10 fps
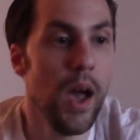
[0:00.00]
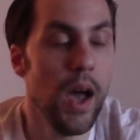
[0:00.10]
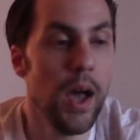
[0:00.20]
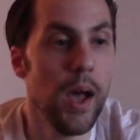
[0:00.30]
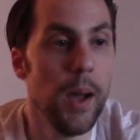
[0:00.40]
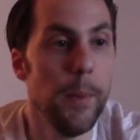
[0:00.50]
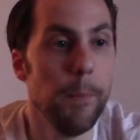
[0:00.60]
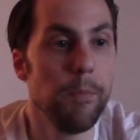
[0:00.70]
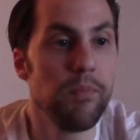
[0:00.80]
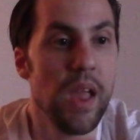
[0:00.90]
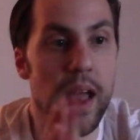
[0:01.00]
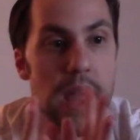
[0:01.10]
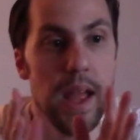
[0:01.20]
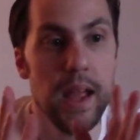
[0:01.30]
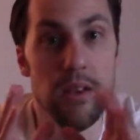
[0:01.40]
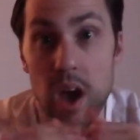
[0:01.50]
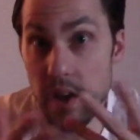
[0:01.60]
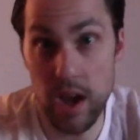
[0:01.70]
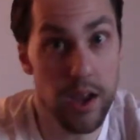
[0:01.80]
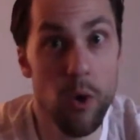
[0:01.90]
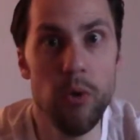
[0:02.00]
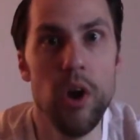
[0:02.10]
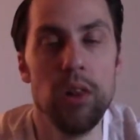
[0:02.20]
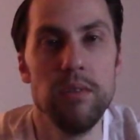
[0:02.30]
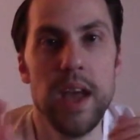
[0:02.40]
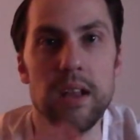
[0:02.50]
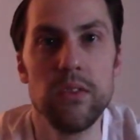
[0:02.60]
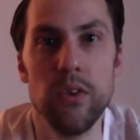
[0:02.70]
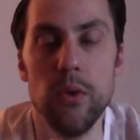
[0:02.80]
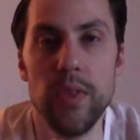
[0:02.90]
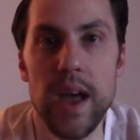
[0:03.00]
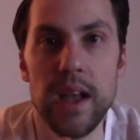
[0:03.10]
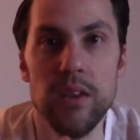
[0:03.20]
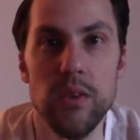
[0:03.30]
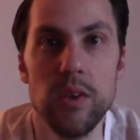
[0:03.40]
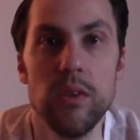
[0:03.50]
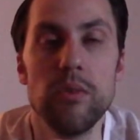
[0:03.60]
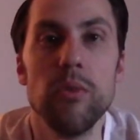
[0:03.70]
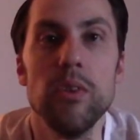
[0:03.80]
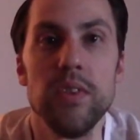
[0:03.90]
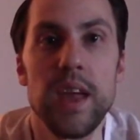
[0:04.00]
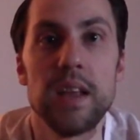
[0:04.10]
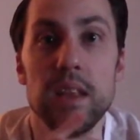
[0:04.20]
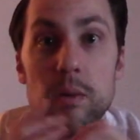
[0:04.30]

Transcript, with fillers: Um, And I, I own all of that, so that you can look forward to that.